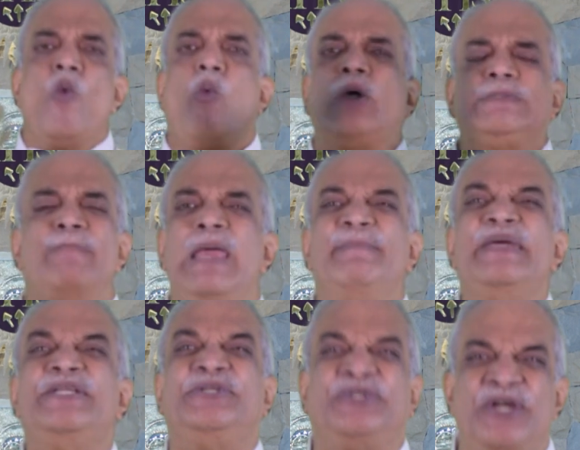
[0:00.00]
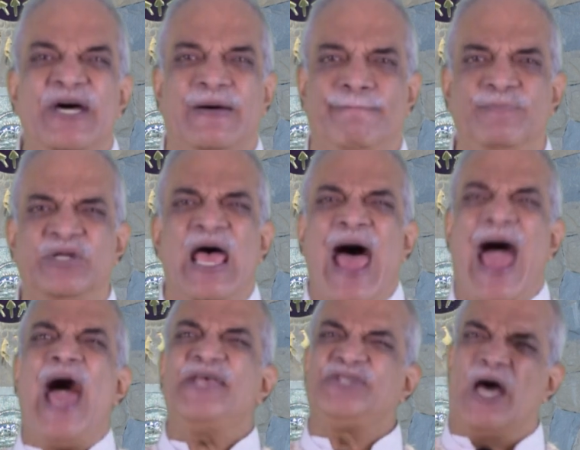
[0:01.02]
what may be termed
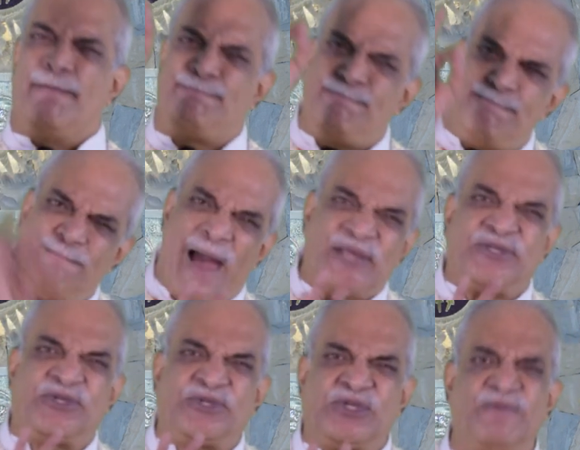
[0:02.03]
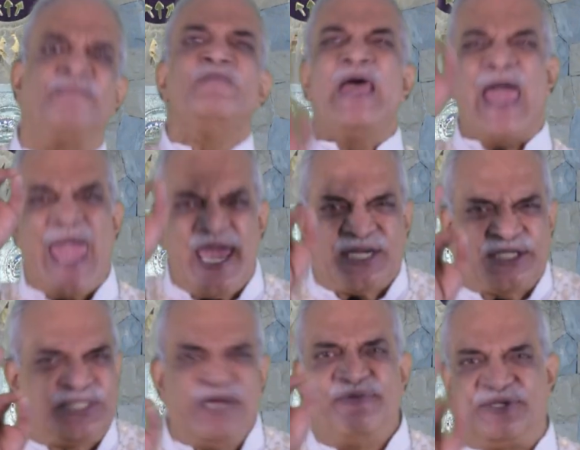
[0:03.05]
as a passive
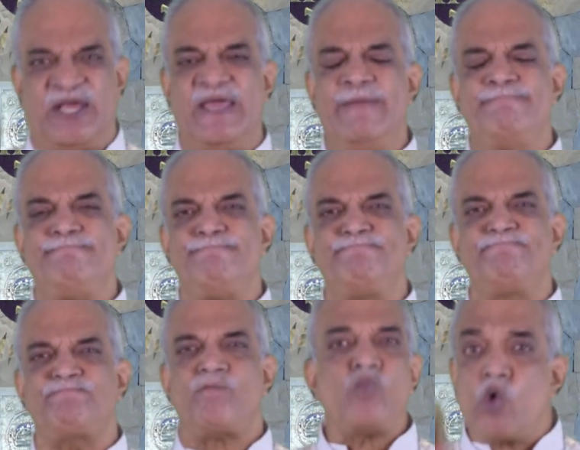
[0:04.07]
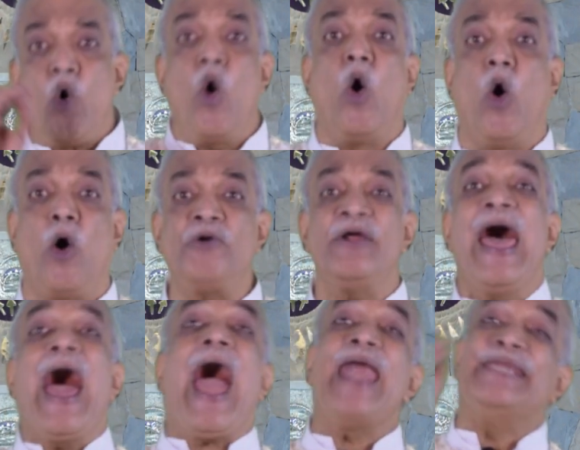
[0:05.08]
activity or
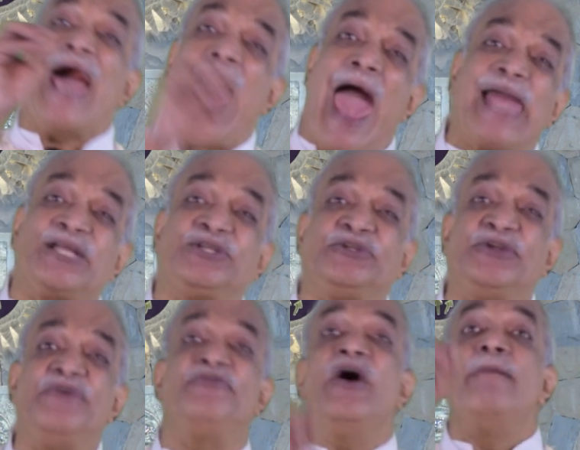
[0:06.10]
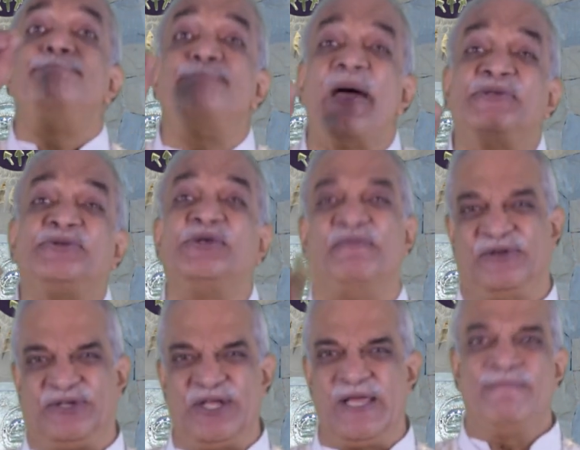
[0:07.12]
an active
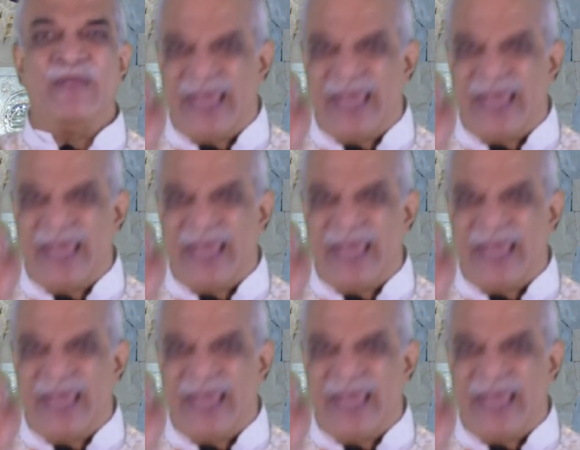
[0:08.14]
passivity.